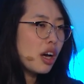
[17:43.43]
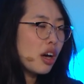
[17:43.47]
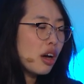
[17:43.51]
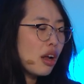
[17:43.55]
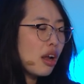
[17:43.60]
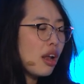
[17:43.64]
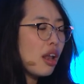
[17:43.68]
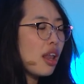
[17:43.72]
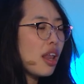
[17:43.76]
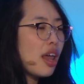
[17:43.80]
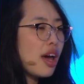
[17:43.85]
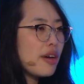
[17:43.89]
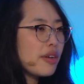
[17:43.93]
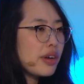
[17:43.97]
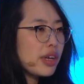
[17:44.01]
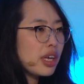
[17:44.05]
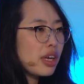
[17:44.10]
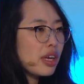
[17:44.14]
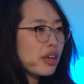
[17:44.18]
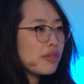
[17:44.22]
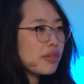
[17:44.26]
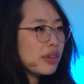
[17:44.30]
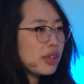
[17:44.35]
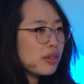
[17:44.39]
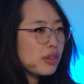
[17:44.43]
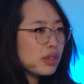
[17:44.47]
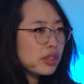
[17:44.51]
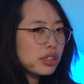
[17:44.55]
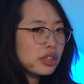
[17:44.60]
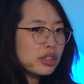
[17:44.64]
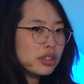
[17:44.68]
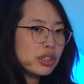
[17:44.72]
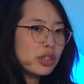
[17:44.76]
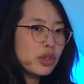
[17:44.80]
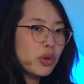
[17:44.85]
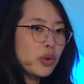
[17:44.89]
allowing everyone
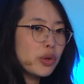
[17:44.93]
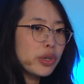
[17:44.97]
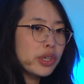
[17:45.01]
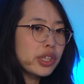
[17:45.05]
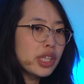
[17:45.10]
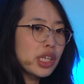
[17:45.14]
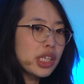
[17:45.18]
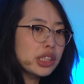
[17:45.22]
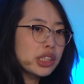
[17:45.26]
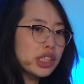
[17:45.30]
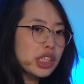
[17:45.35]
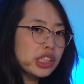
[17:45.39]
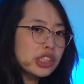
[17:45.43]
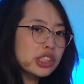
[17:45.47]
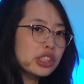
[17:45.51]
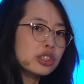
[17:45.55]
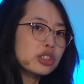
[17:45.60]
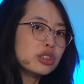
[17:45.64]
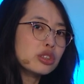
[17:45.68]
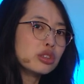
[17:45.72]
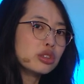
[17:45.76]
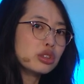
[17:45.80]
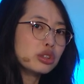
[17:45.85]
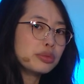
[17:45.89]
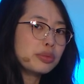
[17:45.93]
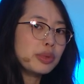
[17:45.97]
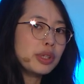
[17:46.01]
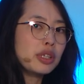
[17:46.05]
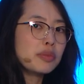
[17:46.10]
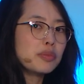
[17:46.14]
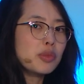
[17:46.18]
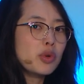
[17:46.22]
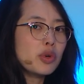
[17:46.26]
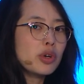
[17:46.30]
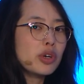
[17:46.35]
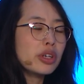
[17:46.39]
in the organization to be
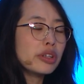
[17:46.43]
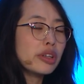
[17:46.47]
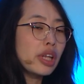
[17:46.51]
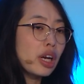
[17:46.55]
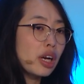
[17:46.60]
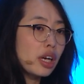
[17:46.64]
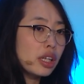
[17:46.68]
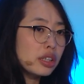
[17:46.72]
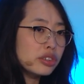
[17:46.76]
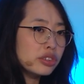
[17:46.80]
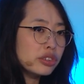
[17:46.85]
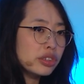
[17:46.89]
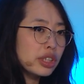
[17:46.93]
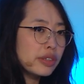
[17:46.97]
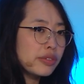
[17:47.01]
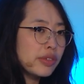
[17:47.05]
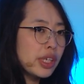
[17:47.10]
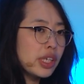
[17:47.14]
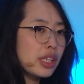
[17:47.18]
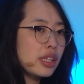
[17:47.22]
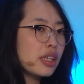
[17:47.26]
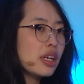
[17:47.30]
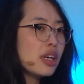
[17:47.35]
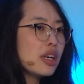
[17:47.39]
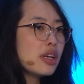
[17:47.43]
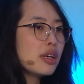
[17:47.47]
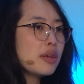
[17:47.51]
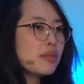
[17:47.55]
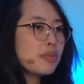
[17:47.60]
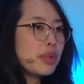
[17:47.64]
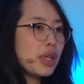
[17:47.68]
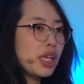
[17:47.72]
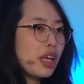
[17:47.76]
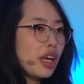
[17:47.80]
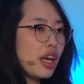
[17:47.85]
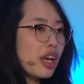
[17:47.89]
more data-driven,
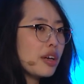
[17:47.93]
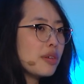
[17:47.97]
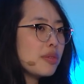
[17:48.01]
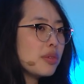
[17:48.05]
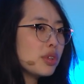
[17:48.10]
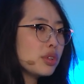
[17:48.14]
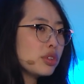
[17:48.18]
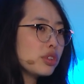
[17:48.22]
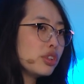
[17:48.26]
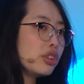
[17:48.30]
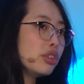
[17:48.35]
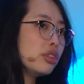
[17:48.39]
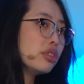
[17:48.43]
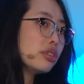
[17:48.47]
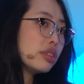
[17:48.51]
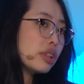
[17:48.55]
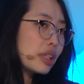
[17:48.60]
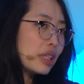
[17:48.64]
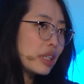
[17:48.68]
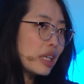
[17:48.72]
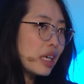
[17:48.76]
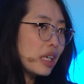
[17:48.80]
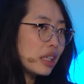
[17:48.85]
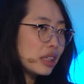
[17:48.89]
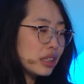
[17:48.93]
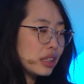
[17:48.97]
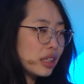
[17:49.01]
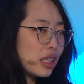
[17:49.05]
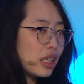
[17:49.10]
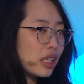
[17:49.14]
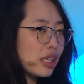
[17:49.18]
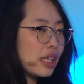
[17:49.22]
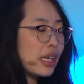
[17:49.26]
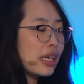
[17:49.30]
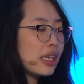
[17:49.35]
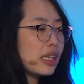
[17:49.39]
being able to utilize
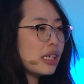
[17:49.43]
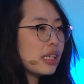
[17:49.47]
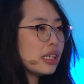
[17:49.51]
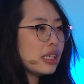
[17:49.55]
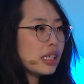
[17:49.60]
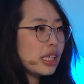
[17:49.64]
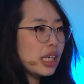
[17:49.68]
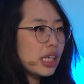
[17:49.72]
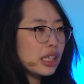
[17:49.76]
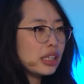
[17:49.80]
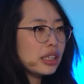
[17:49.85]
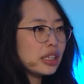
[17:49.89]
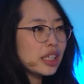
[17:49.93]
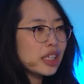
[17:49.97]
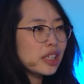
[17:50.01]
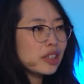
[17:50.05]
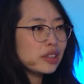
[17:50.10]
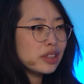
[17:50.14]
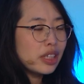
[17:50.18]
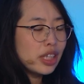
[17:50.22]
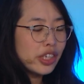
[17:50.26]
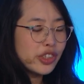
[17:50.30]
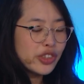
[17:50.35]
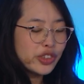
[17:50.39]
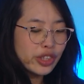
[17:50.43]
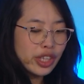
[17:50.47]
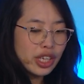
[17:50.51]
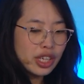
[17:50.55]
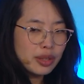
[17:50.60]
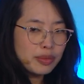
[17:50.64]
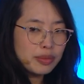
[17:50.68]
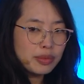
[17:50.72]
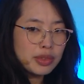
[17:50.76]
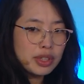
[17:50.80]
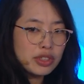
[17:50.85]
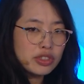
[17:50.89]
data in their day-to-day
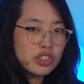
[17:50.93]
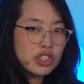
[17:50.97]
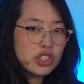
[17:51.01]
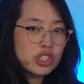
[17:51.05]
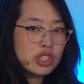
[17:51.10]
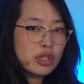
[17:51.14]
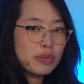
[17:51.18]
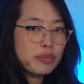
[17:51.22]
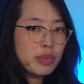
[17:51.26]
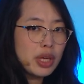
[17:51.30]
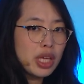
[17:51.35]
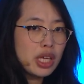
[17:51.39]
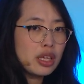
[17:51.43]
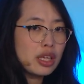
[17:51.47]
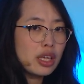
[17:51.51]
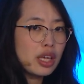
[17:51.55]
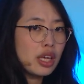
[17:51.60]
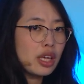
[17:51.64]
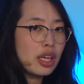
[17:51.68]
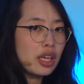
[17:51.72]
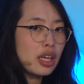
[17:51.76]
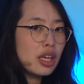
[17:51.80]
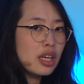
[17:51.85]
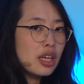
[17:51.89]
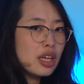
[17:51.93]
decision-making